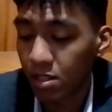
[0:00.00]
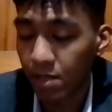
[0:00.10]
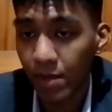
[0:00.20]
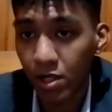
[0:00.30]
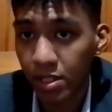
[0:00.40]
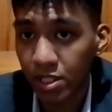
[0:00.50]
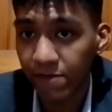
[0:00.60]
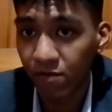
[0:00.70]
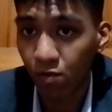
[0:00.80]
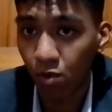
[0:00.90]
The American
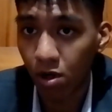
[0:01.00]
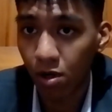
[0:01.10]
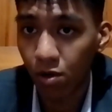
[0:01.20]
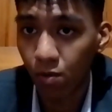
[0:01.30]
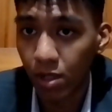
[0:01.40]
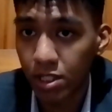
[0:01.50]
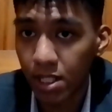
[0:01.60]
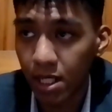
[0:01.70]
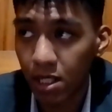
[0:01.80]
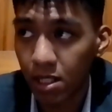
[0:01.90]
Civil War was
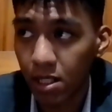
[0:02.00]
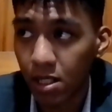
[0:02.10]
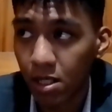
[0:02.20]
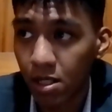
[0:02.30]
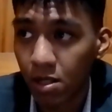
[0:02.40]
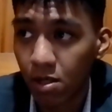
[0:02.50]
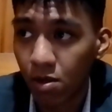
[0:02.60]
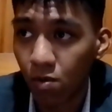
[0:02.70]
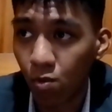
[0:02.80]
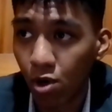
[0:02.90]
a
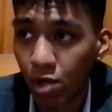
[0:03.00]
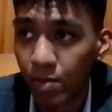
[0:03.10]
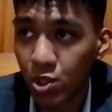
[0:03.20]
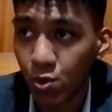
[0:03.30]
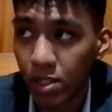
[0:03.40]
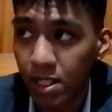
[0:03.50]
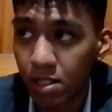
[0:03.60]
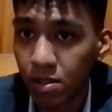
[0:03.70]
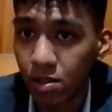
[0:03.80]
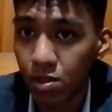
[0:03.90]
war
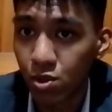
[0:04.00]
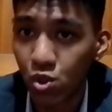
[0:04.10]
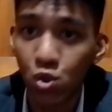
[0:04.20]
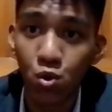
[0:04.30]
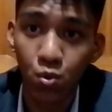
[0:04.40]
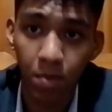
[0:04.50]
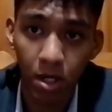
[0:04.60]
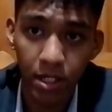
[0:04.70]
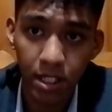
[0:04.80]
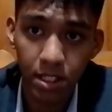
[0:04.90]
between two
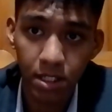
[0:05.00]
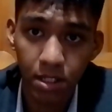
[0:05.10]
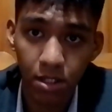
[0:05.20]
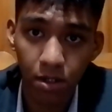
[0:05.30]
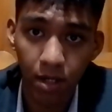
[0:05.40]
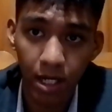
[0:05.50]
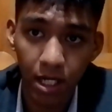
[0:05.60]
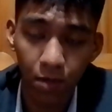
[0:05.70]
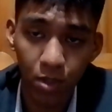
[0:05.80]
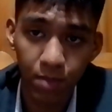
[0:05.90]
parties.
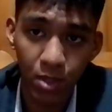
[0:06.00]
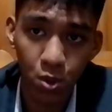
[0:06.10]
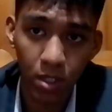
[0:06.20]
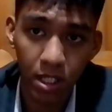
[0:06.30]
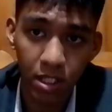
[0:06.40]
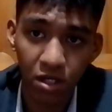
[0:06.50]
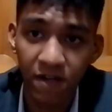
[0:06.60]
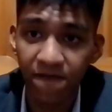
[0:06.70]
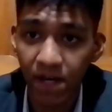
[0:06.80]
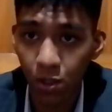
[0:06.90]
It was between the
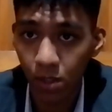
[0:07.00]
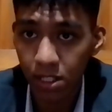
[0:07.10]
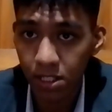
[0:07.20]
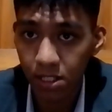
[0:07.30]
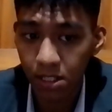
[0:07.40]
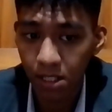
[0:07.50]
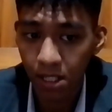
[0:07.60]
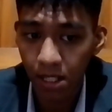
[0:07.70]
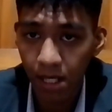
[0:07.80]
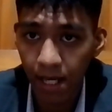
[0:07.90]
Confederates
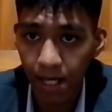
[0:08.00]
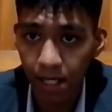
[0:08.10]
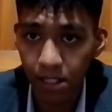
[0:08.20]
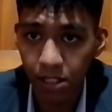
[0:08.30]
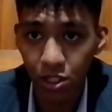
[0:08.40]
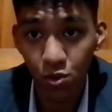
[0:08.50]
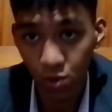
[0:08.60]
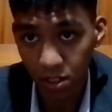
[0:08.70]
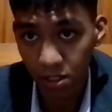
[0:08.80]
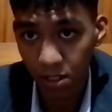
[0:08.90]
and the
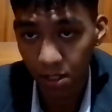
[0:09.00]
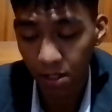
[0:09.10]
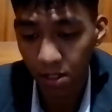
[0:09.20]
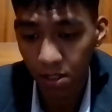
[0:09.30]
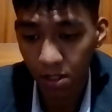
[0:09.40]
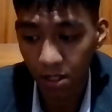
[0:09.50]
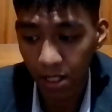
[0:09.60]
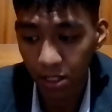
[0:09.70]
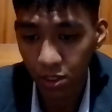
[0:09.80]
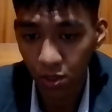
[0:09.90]
Union.
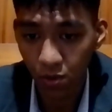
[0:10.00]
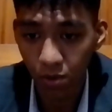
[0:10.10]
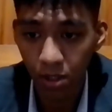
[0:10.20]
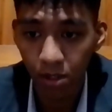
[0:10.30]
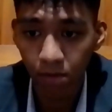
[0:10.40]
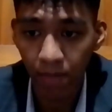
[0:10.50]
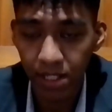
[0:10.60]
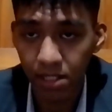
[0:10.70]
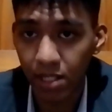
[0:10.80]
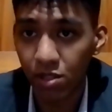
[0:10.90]
So
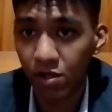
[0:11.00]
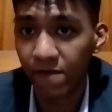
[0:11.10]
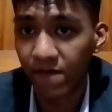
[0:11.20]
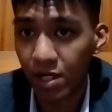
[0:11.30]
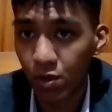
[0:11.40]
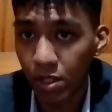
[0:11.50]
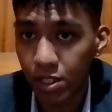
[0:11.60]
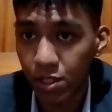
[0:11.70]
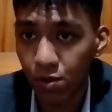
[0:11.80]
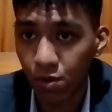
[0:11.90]
basically the
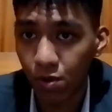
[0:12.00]
Confederates